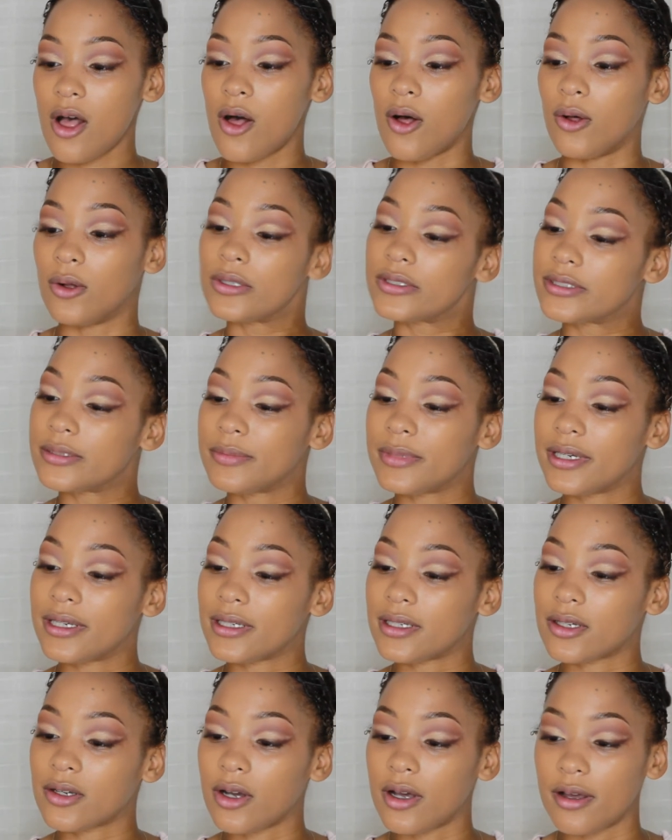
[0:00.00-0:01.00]

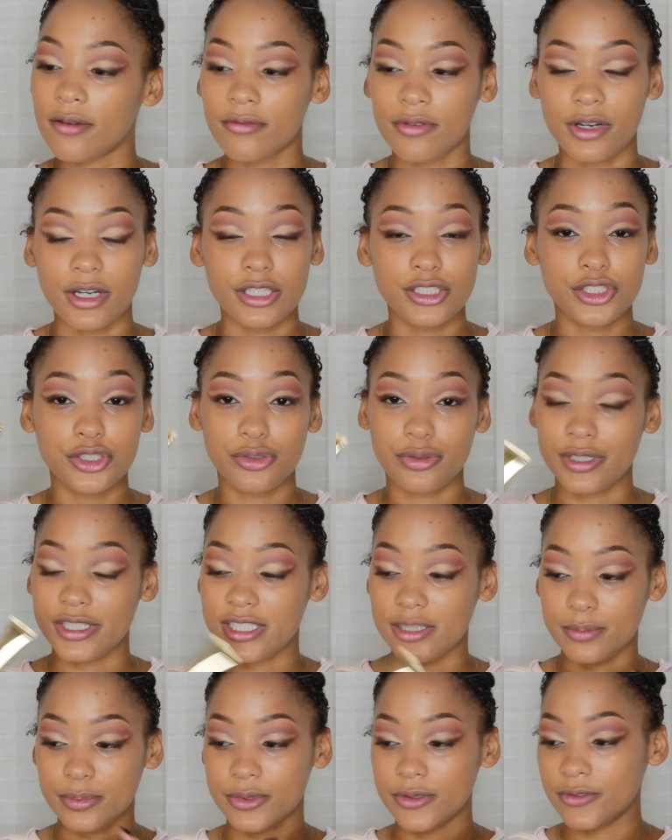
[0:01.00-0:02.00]
Ultimate Coverage
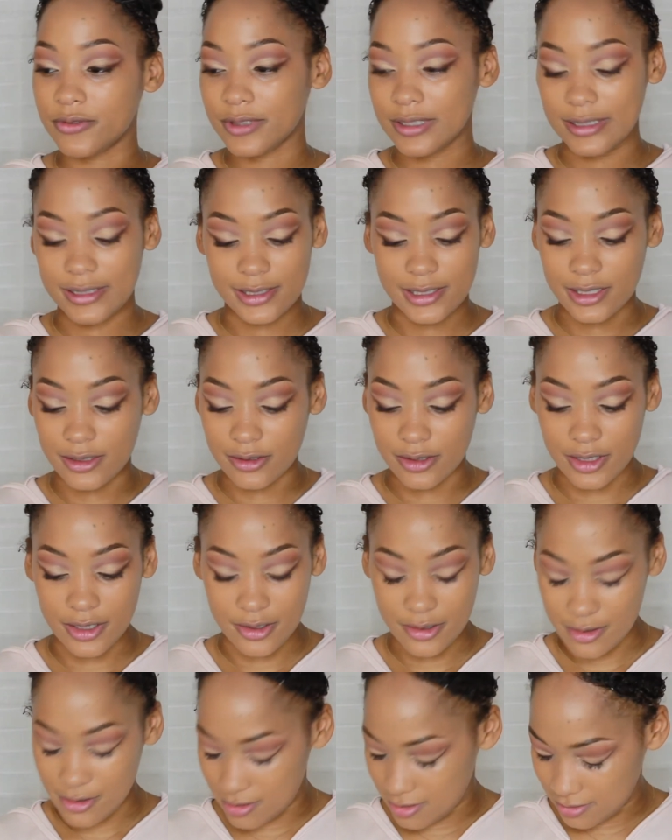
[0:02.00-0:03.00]
Crease Proof Concealer. And
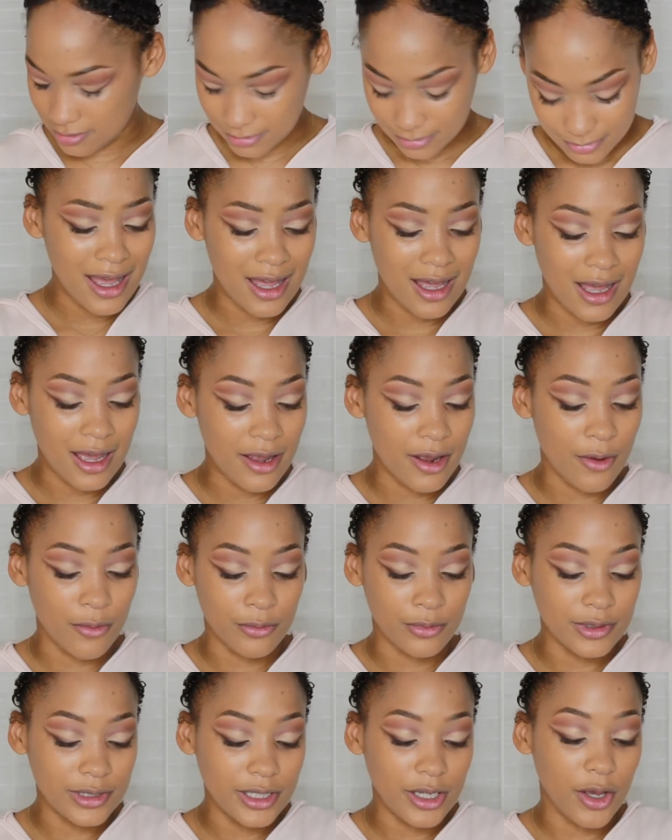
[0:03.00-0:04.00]
y'all, I
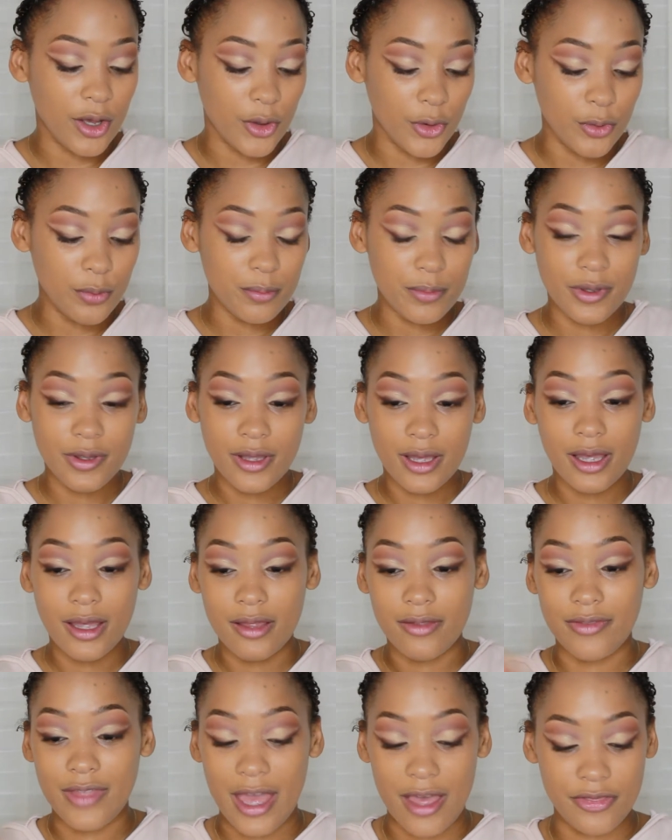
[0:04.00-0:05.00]
really hope
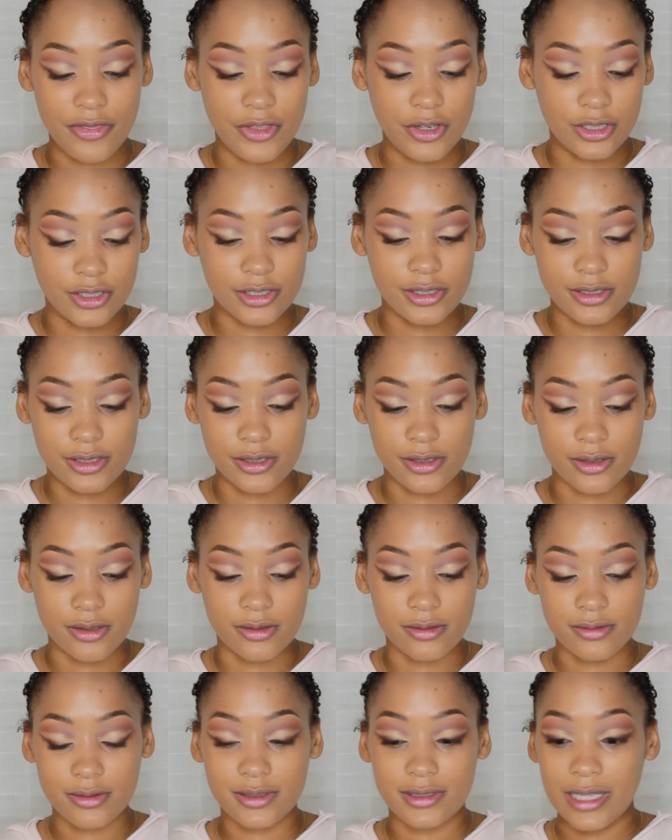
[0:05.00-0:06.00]
that they're
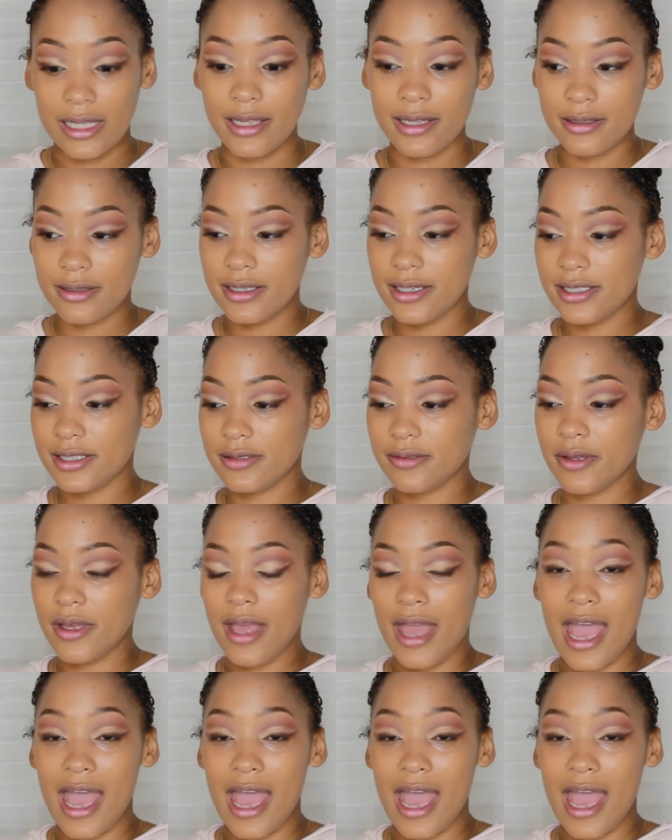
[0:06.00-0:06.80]
still selling this.